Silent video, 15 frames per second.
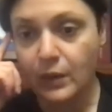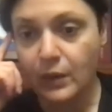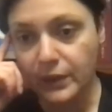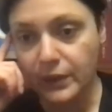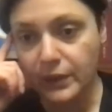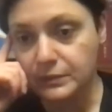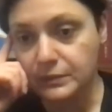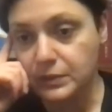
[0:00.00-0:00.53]

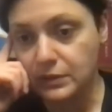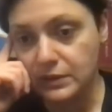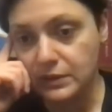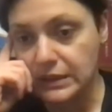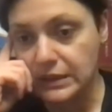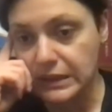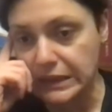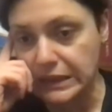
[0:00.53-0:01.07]
when
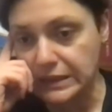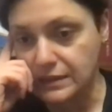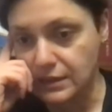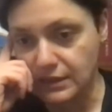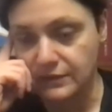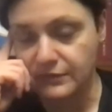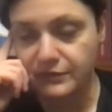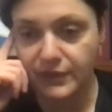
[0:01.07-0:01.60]
employee is
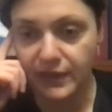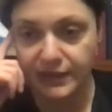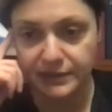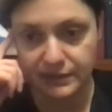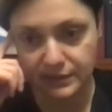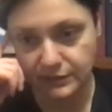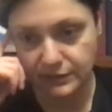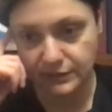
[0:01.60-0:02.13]

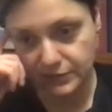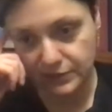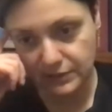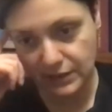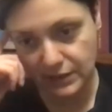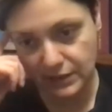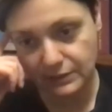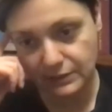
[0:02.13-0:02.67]
infected, for
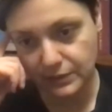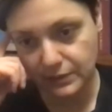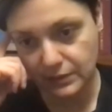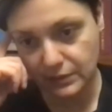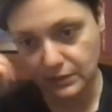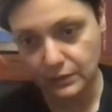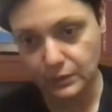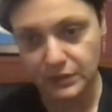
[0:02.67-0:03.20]
example,
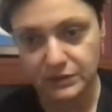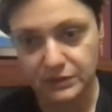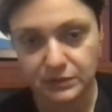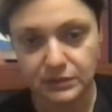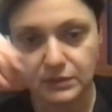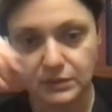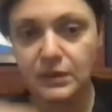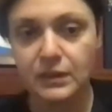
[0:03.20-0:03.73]
with
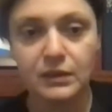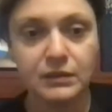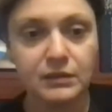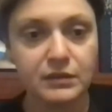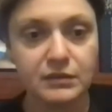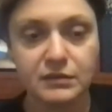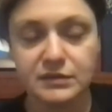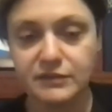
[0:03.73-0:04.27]

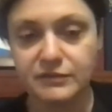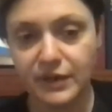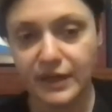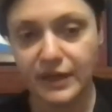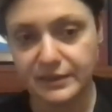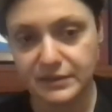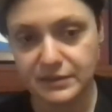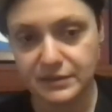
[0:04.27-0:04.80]

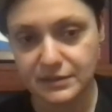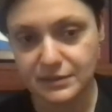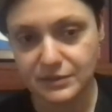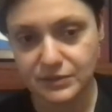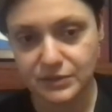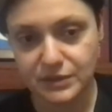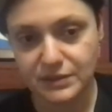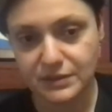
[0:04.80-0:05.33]
coronavirus?
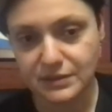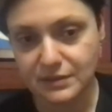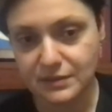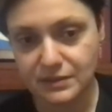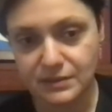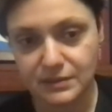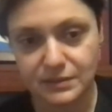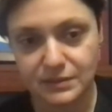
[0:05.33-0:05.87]
Just
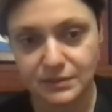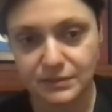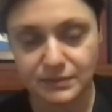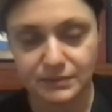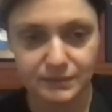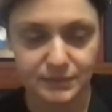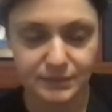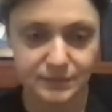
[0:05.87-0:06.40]

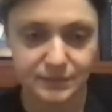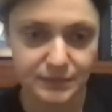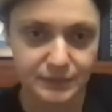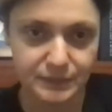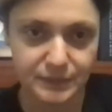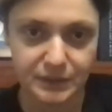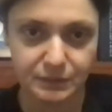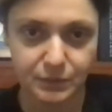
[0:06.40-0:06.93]

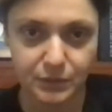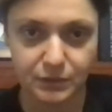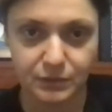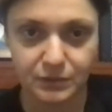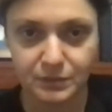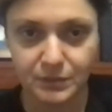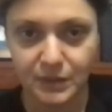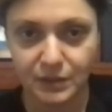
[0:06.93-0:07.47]
maybe
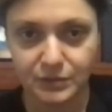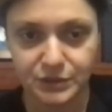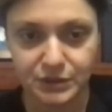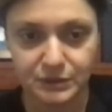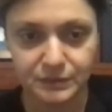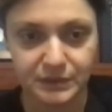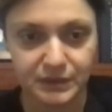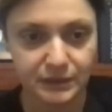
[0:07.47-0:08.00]
Bolorma or
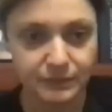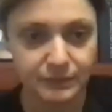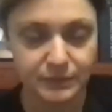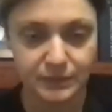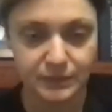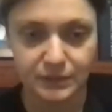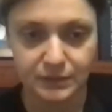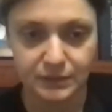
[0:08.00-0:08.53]
Shabnem
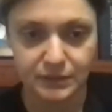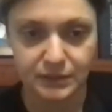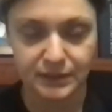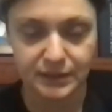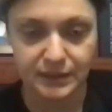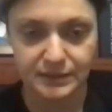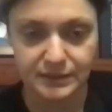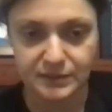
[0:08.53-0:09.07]

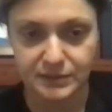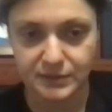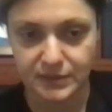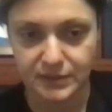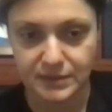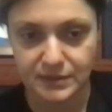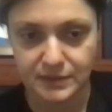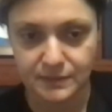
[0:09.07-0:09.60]
can answer
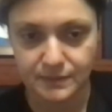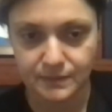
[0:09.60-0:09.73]
this.